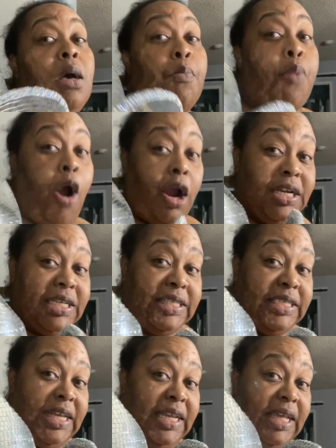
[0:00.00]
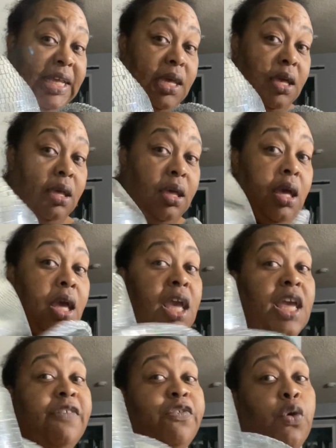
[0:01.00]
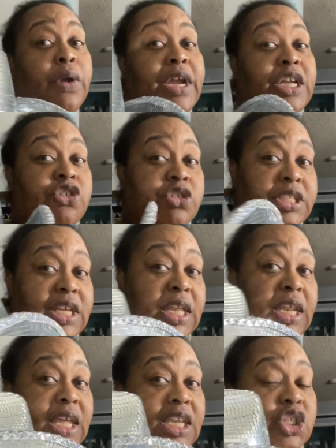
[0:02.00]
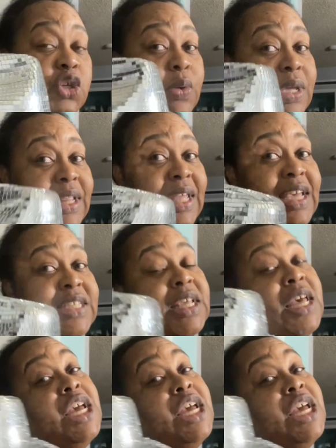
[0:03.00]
Party City, if you're interested in doing this,